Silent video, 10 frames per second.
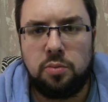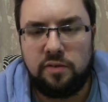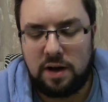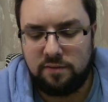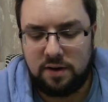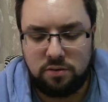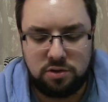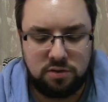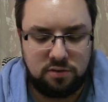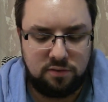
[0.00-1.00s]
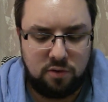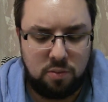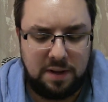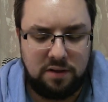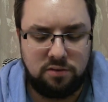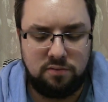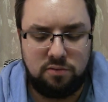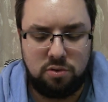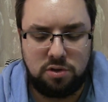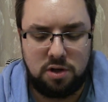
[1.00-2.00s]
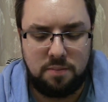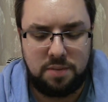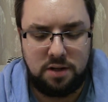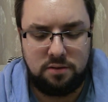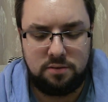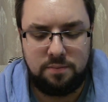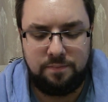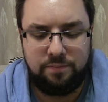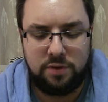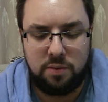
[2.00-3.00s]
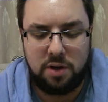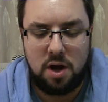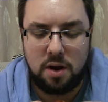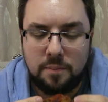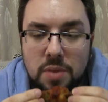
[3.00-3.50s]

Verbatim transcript: without vouchers is £4.49. pence. Here we go.